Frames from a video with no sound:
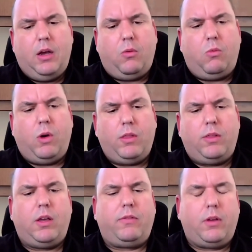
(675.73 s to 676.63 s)
one
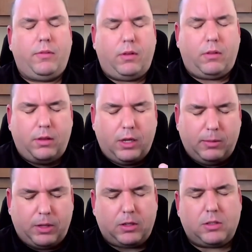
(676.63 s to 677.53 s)
thing if you if you think
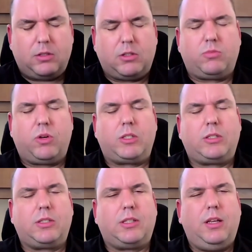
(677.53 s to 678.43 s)
about the decision
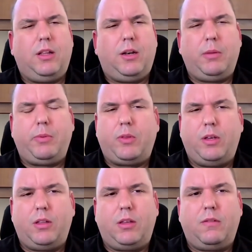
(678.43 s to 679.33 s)
process because i think a lot of people
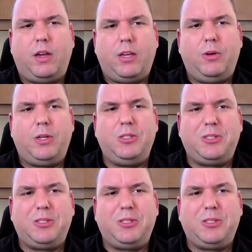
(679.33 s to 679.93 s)
think the evacuation